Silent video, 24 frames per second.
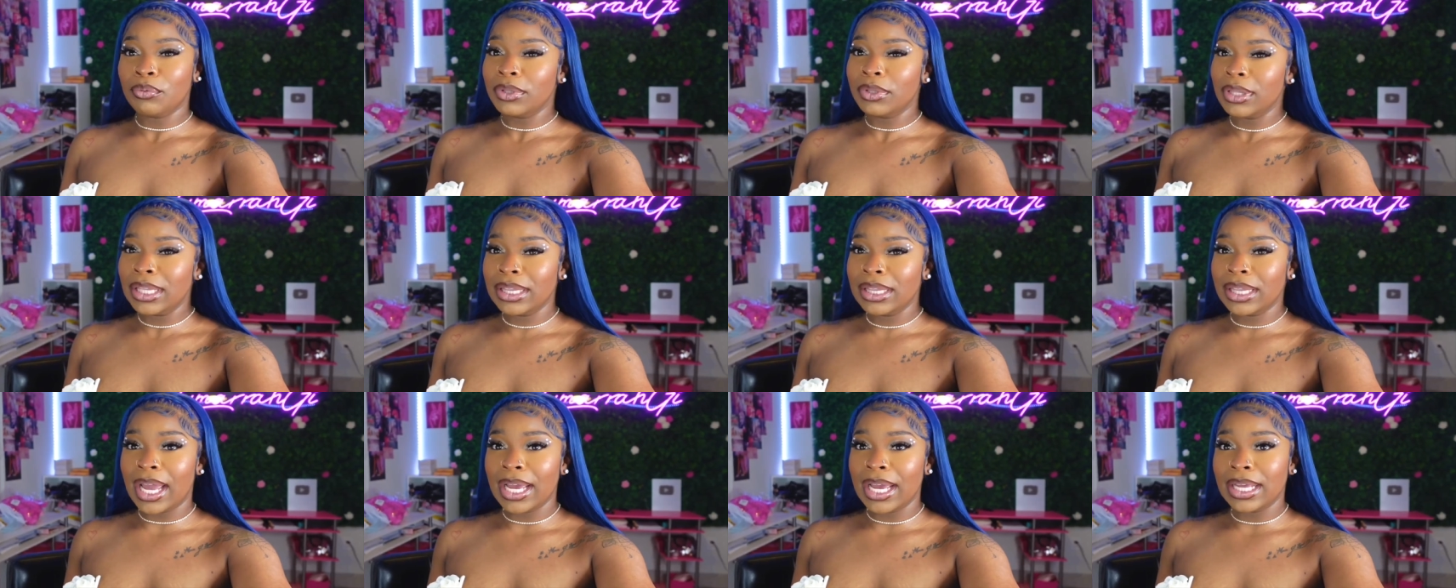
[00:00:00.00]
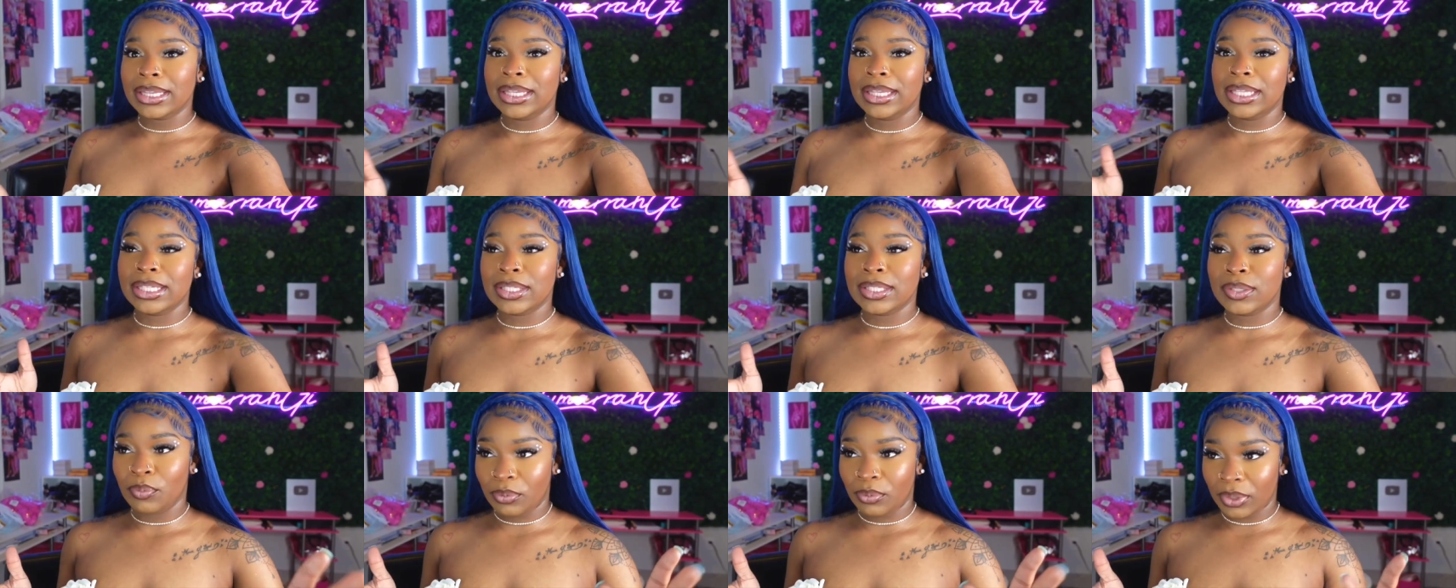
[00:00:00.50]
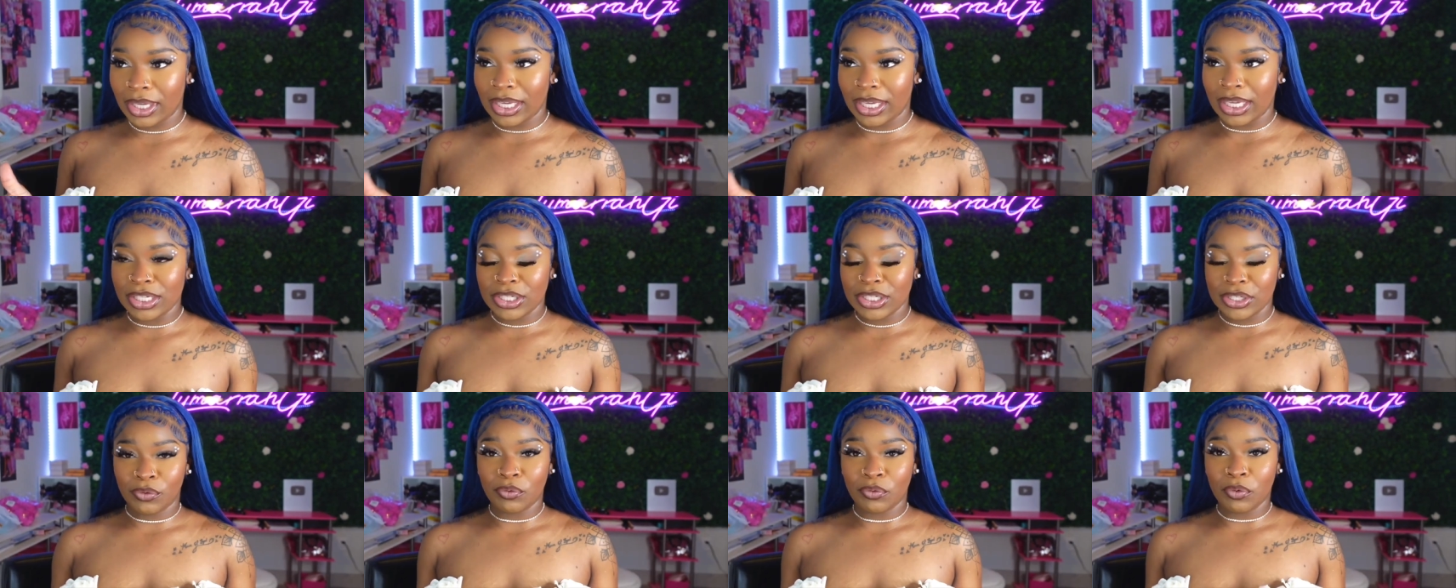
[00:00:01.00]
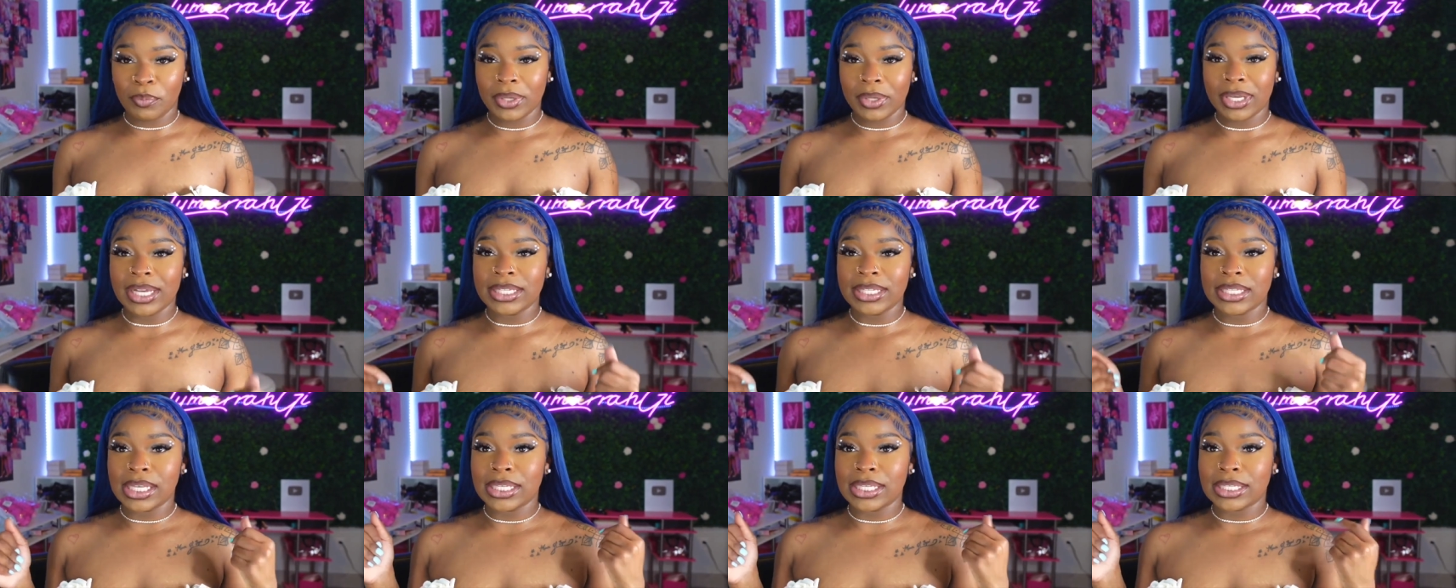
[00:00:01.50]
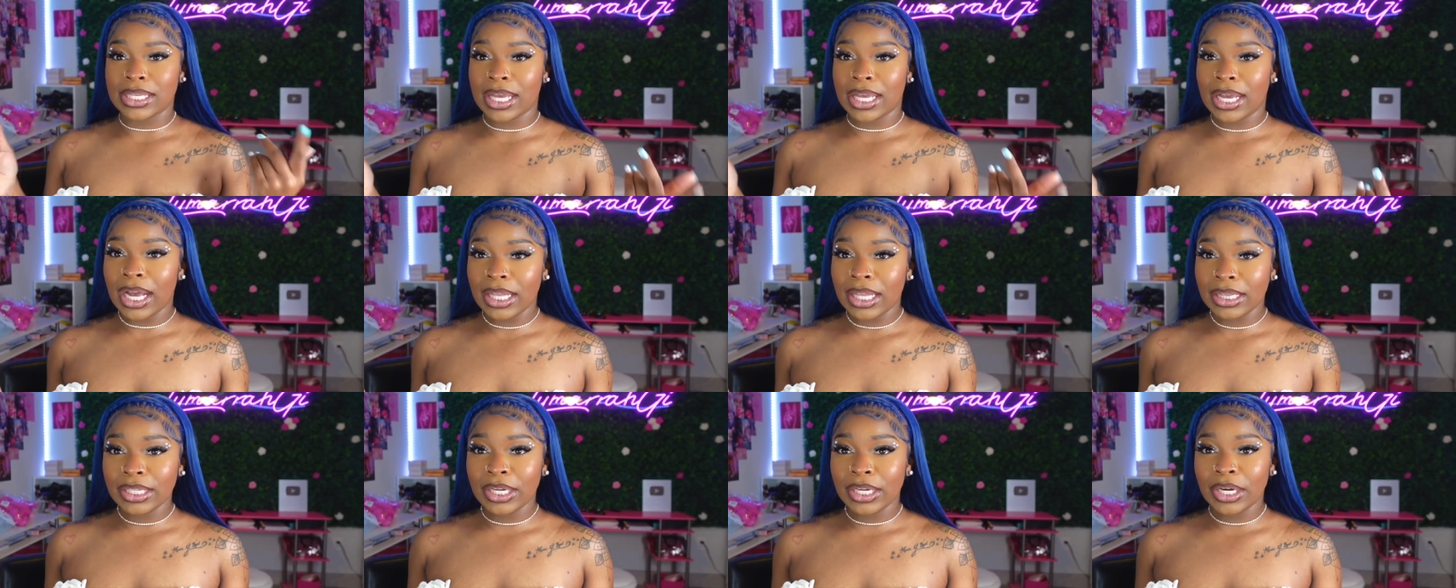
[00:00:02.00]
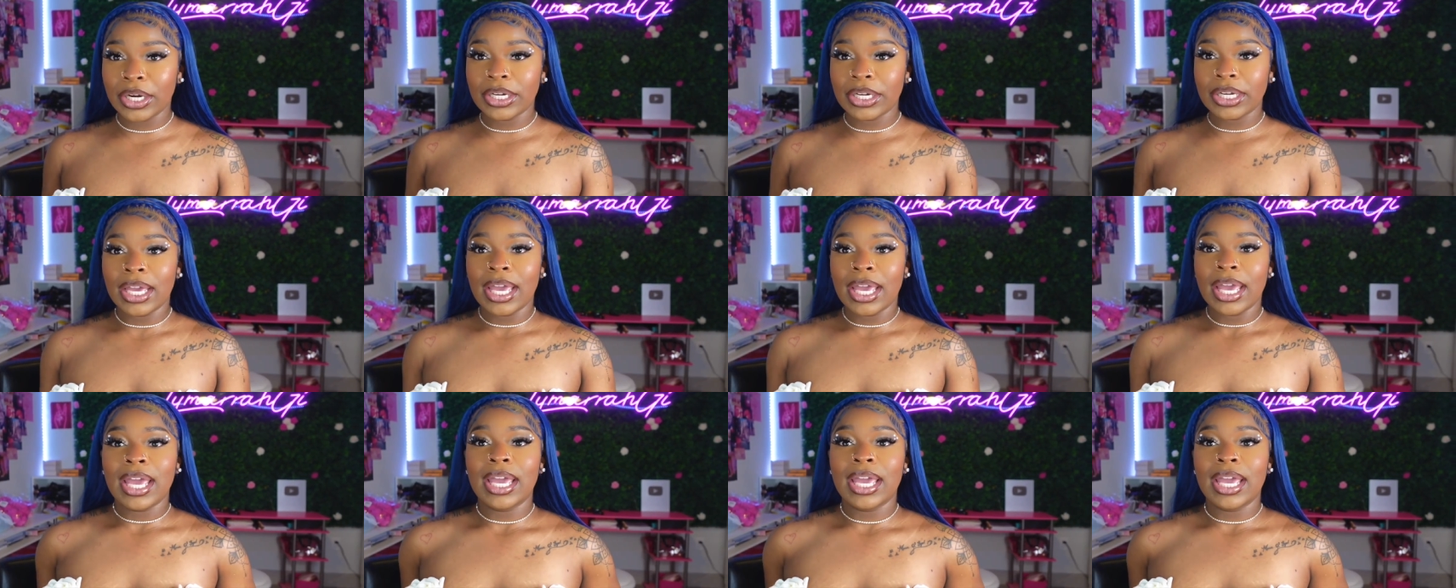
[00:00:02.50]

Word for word: really like this wig in general because it's colored